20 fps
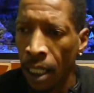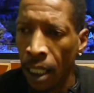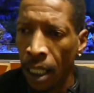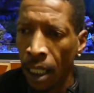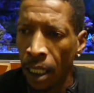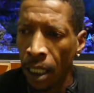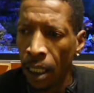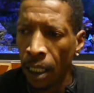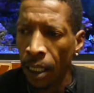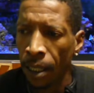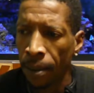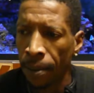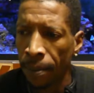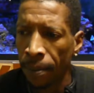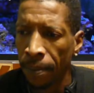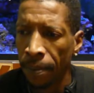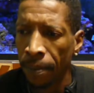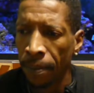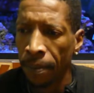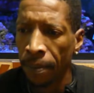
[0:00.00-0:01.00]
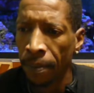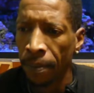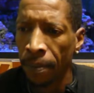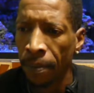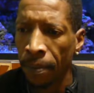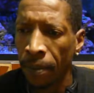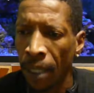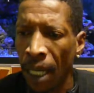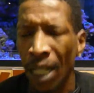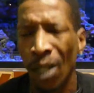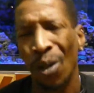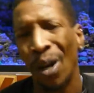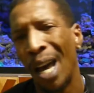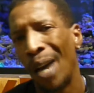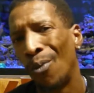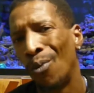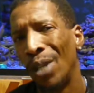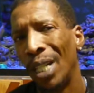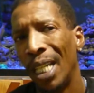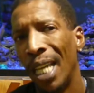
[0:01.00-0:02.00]
I don't
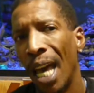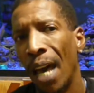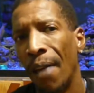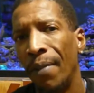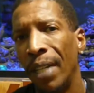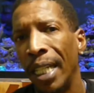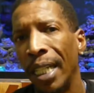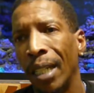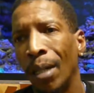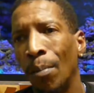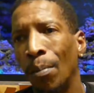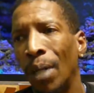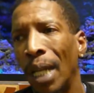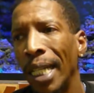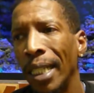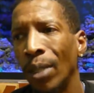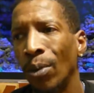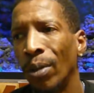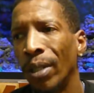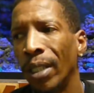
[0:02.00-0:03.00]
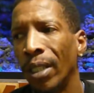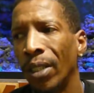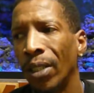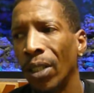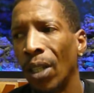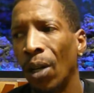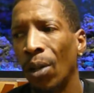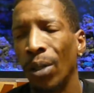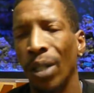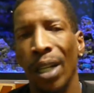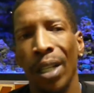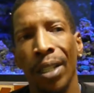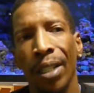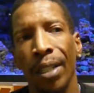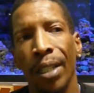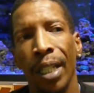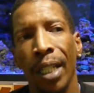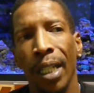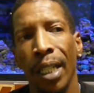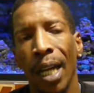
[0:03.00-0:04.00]
really have any complaints with the salt other
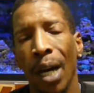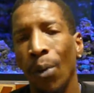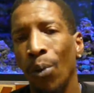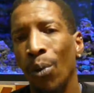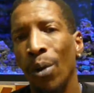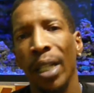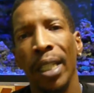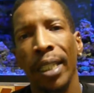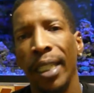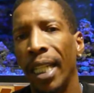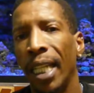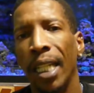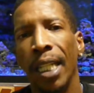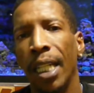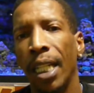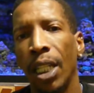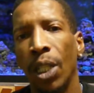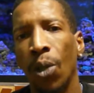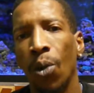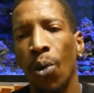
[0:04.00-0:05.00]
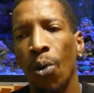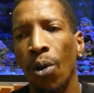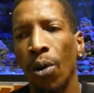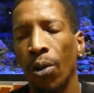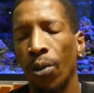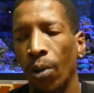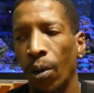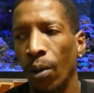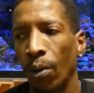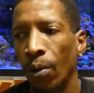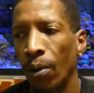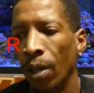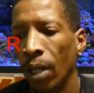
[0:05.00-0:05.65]
than I wasn't getting any coral growth.